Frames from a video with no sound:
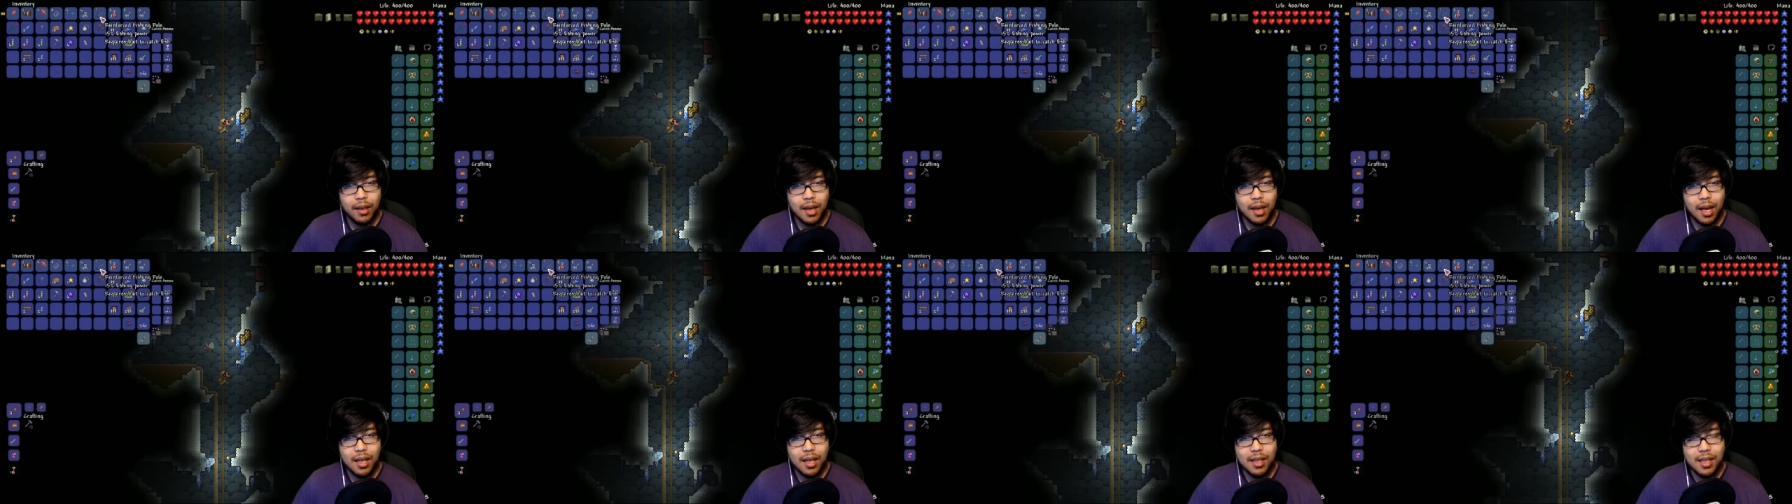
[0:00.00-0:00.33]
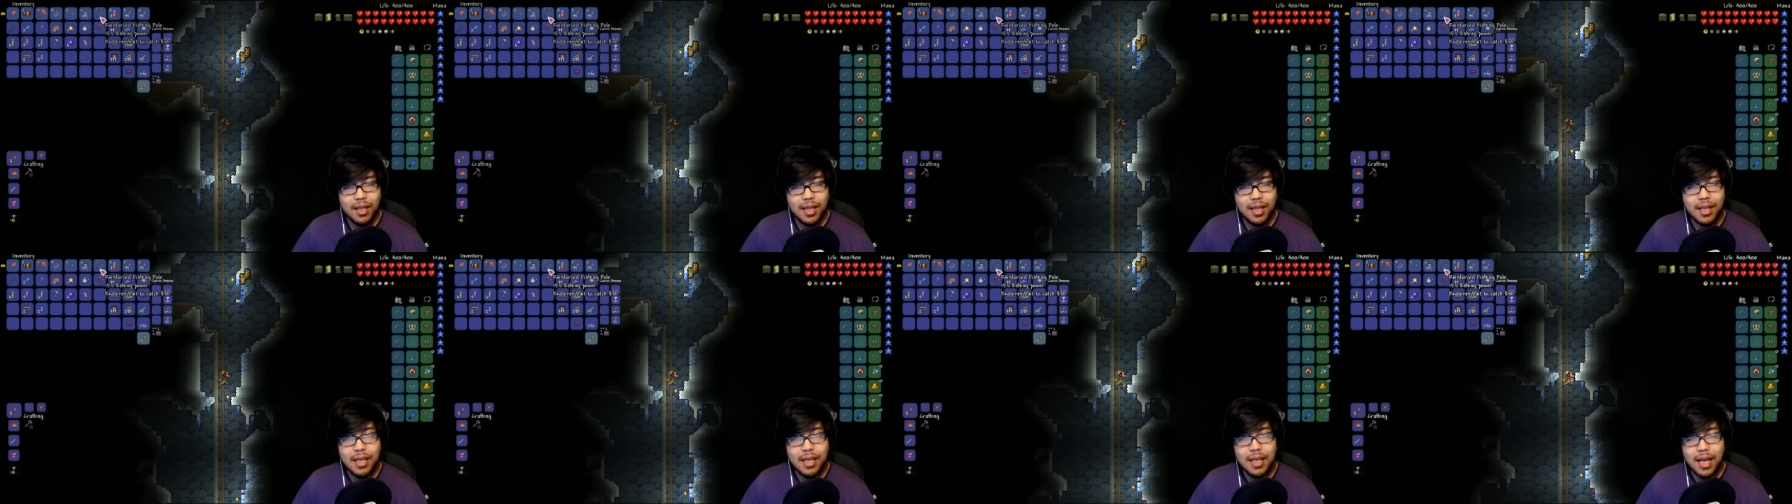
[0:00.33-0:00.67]
I
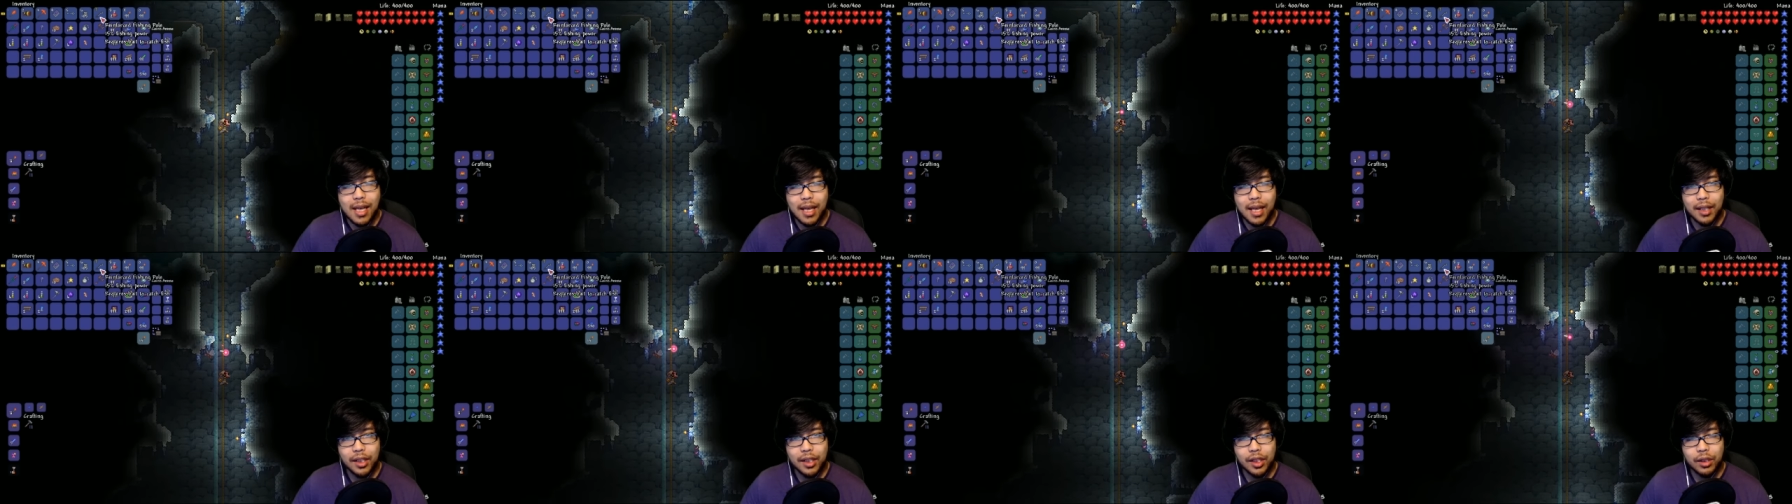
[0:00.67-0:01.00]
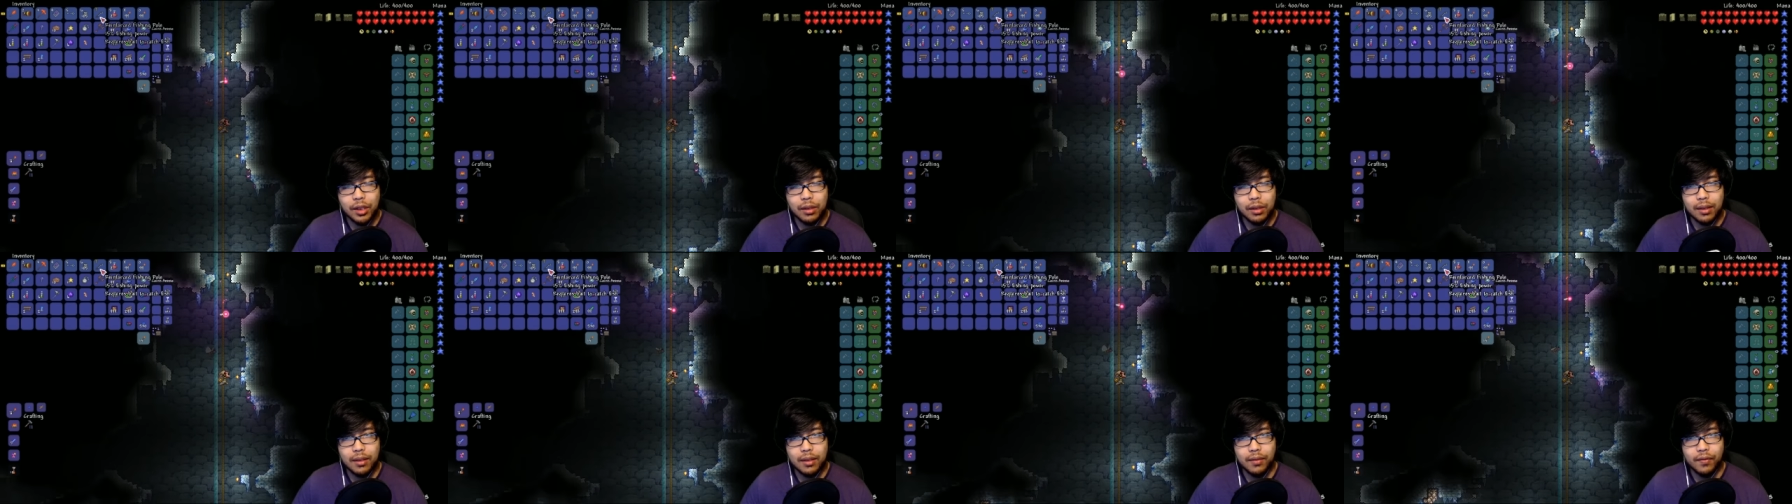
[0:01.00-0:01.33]
need a
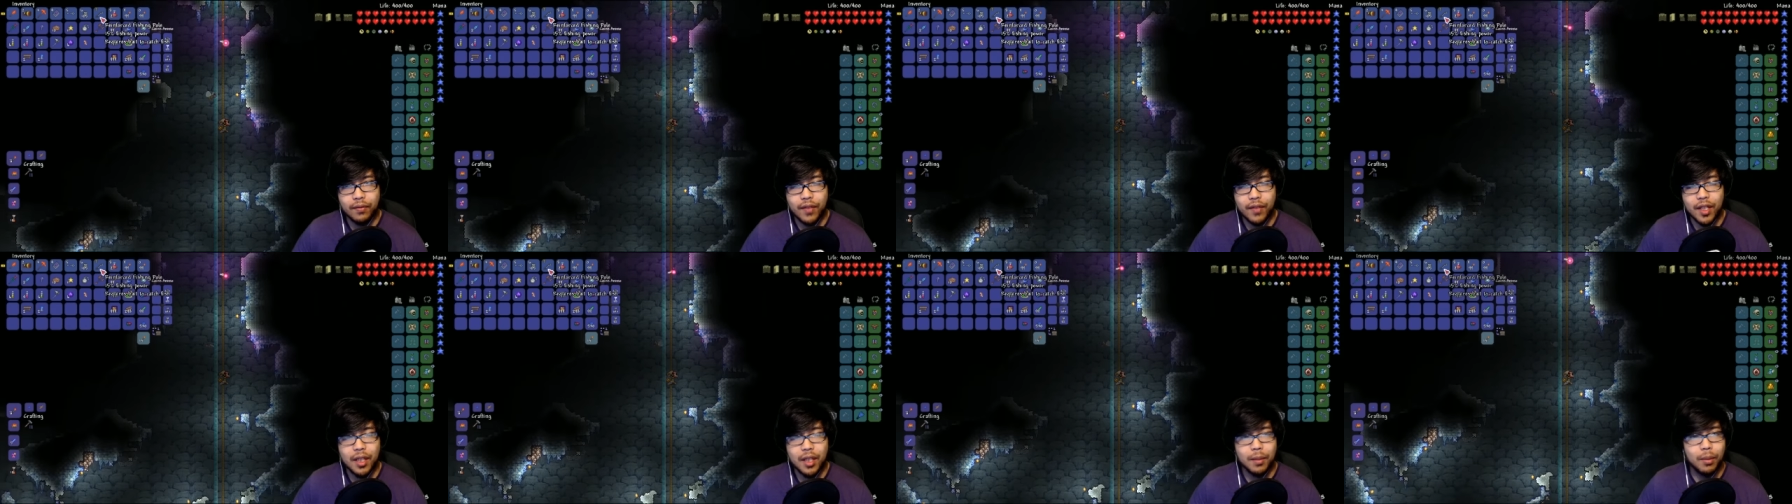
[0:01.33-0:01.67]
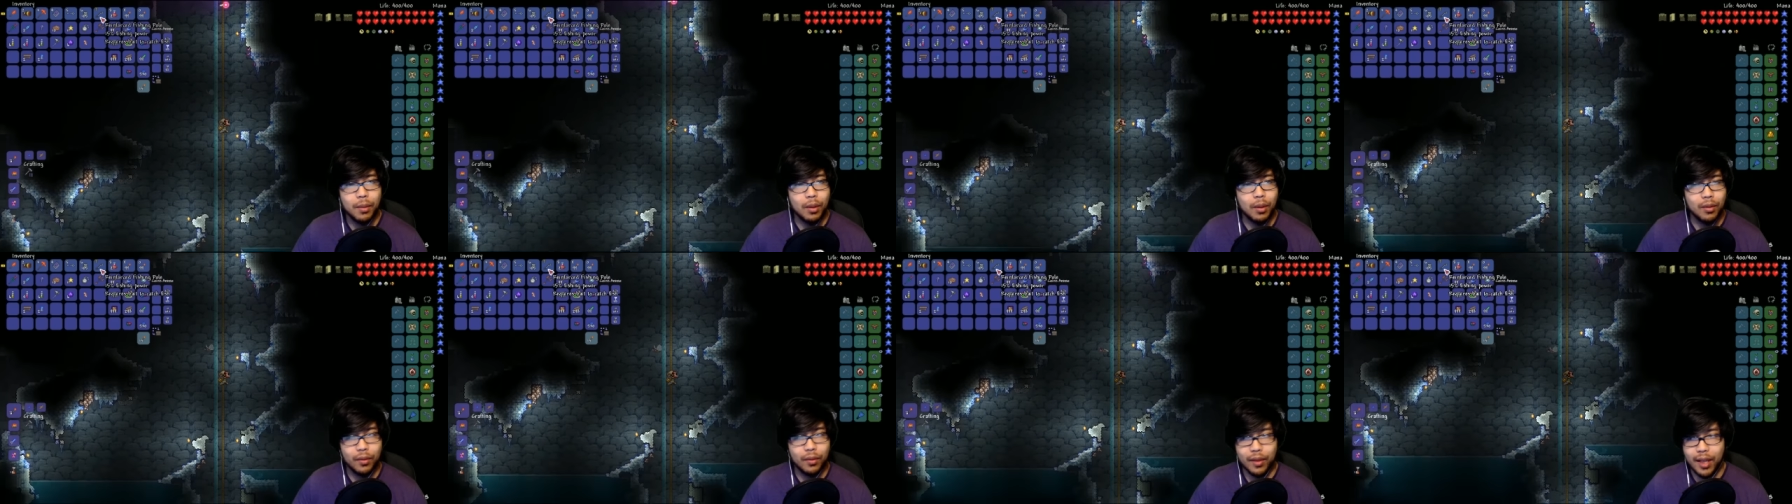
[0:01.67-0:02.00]
certain fishing
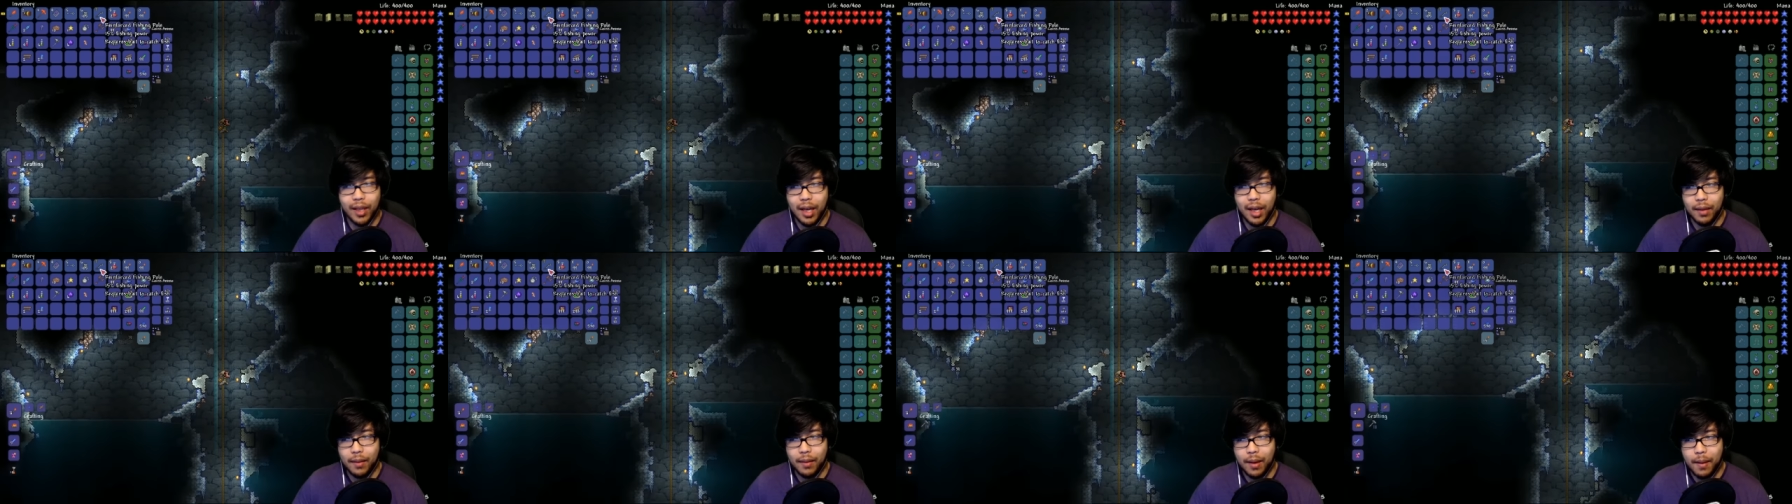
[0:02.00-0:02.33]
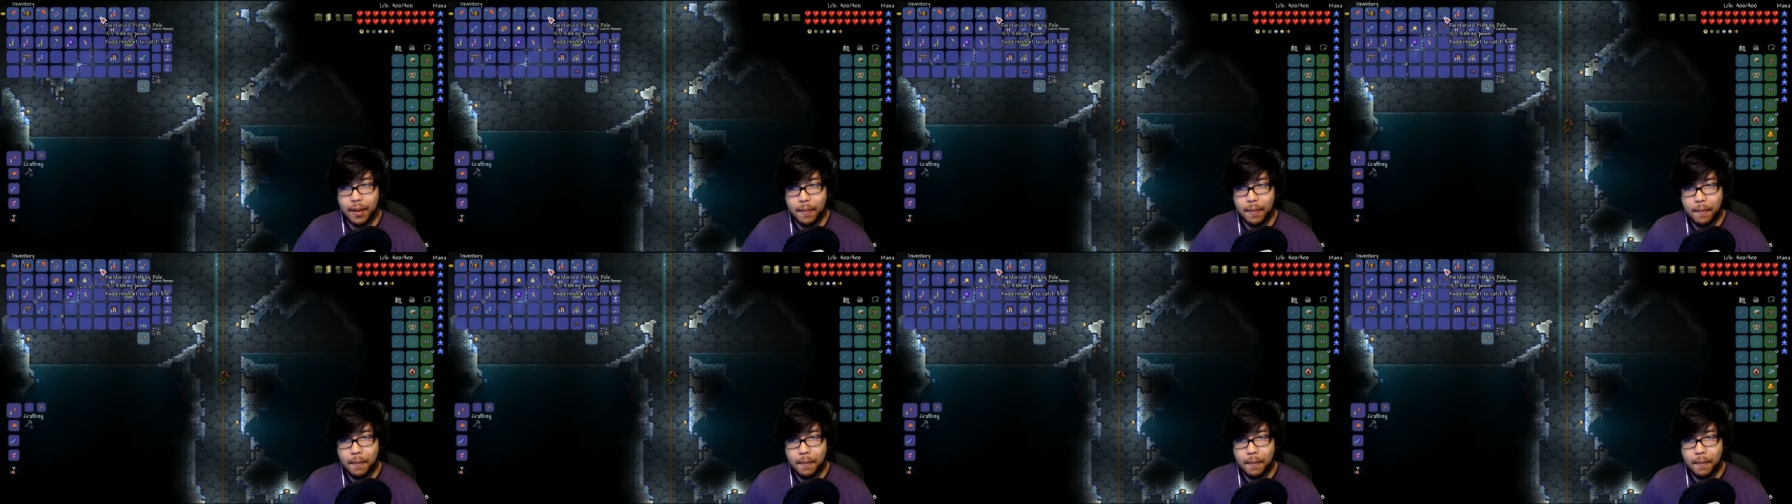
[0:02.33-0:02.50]
pole for that, right?